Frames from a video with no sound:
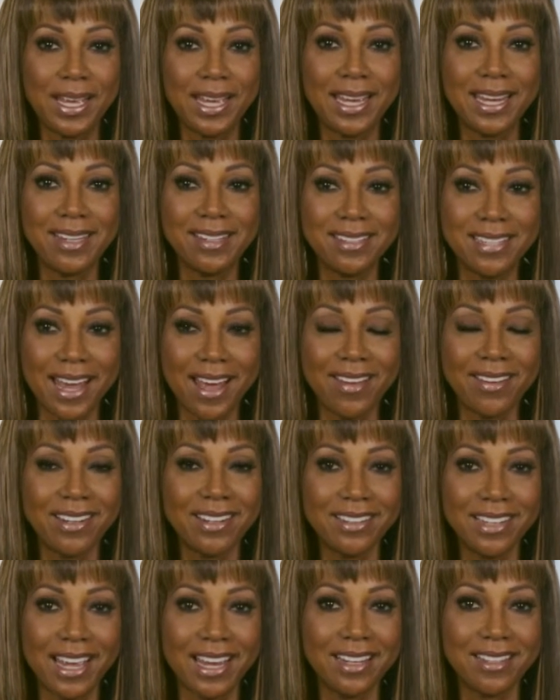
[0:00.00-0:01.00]
It
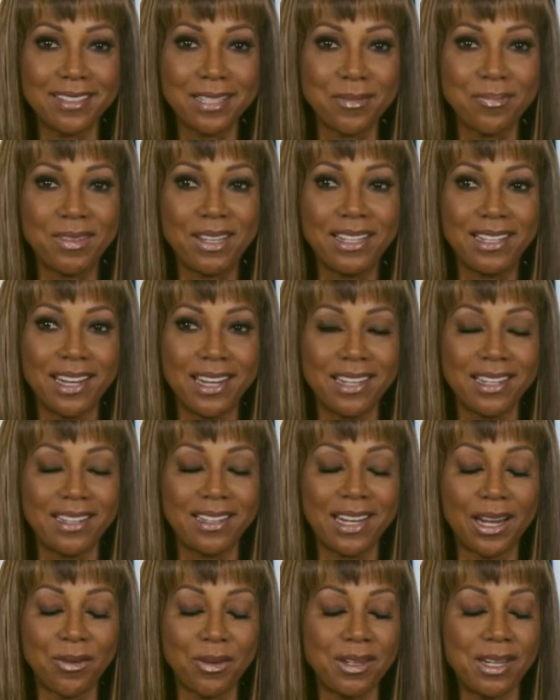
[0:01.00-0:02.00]
sounded like something that
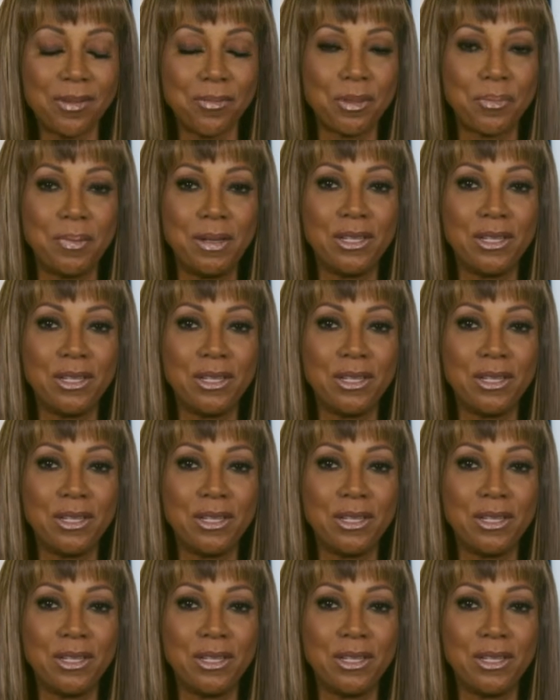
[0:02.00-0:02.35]
it would